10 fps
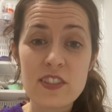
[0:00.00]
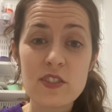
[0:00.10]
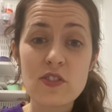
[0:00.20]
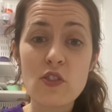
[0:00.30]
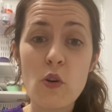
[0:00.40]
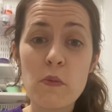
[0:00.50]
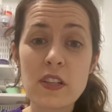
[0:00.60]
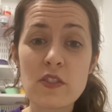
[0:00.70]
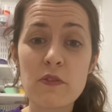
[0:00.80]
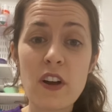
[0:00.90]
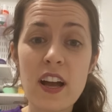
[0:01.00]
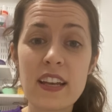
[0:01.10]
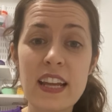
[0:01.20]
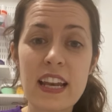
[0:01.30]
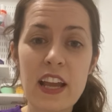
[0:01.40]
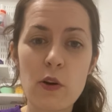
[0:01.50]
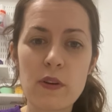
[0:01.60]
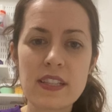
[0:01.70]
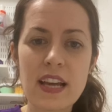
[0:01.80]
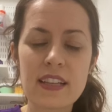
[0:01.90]
So much fun. And I
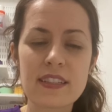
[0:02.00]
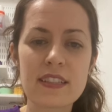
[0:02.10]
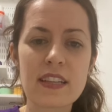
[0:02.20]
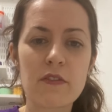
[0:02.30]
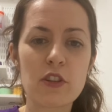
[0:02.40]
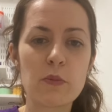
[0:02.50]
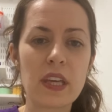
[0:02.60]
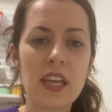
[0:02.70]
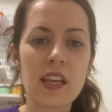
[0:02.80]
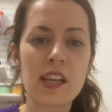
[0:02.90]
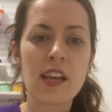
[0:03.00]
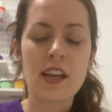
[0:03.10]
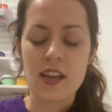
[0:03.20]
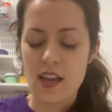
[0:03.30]
always ask this every week.